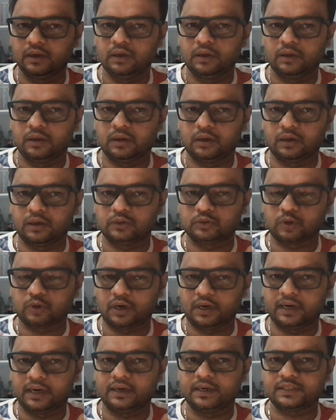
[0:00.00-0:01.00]

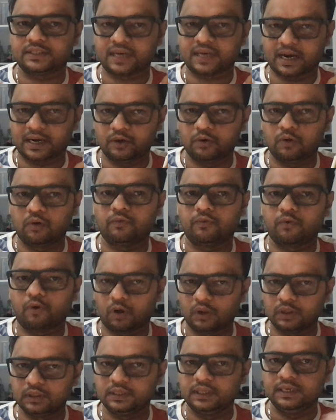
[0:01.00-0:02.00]
solid understanding of
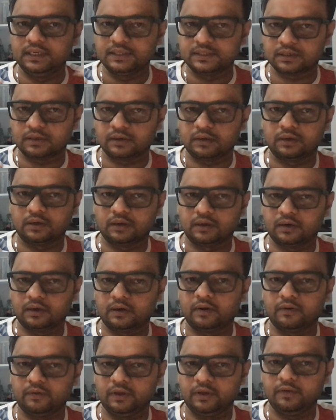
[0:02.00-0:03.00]
all these
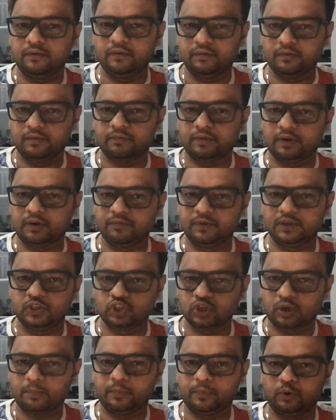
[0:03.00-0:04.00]
when we
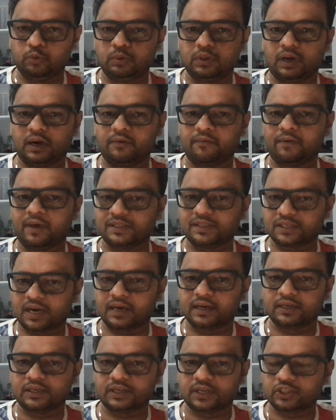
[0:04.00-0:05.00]
jump to the advanced
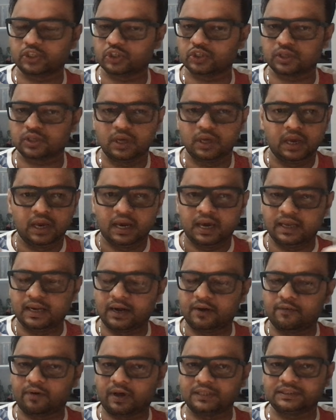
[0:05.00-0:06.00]
architectures. In
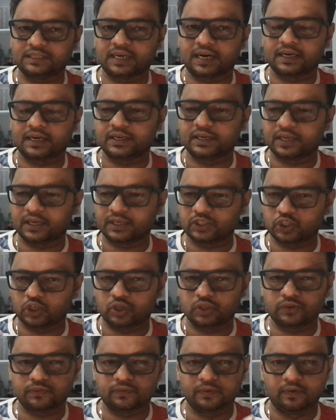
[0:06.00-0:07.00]
advanced
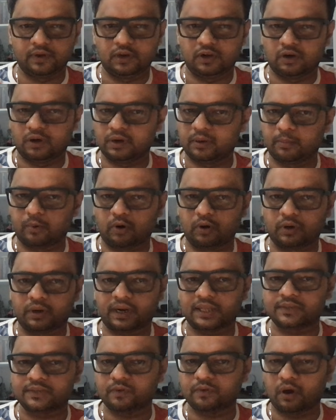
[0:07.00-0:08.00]
architectures, we will learn about
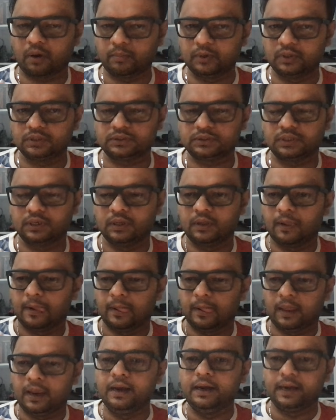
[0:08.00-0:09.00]
transformers
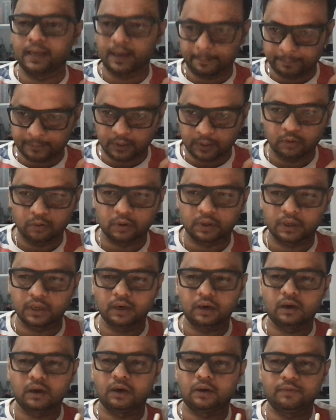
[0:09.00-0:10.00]
in depth. Okay,
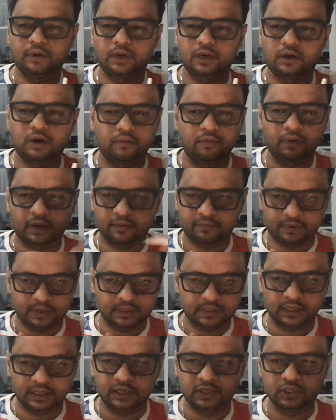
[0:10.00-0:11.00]
we'll cover
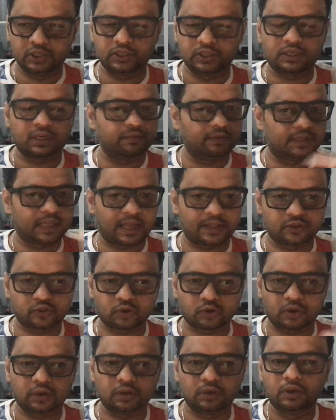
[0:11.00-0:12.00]
everything in detail with
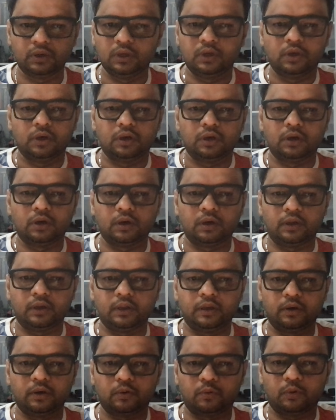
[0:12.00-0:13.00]
hands-on
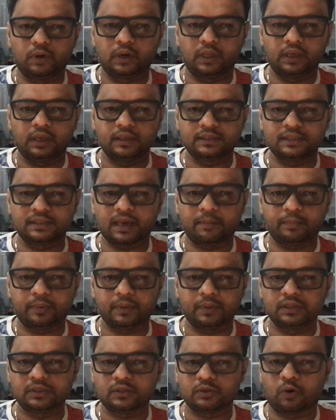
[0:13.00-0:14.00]
coding
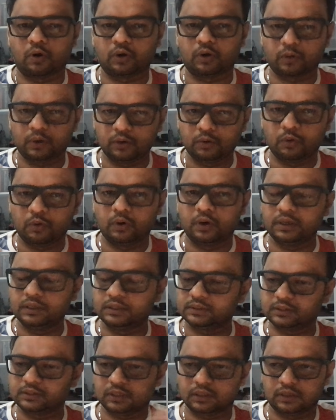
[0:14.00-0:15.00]
examples, autoencoders,